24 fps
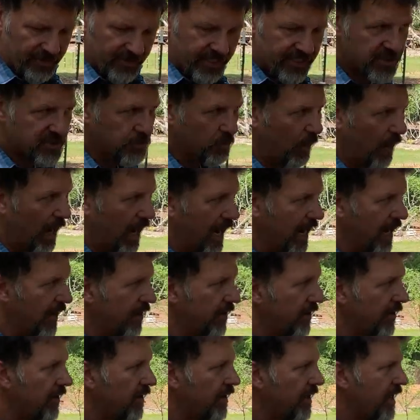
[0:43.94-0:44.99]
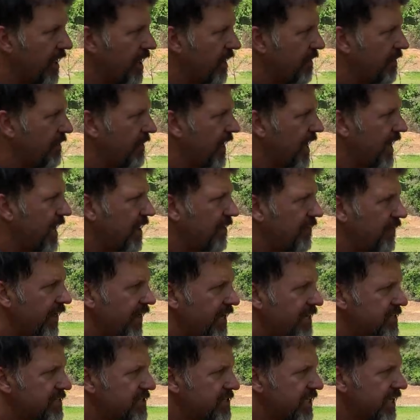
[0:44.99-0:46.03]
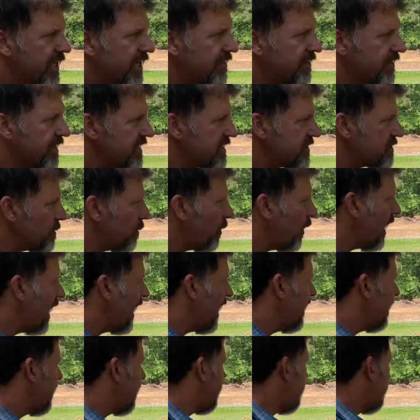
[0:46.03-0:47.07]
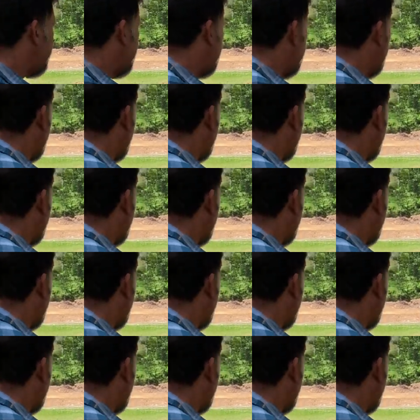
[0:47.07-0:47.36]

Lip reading: this wire, then they see this wire,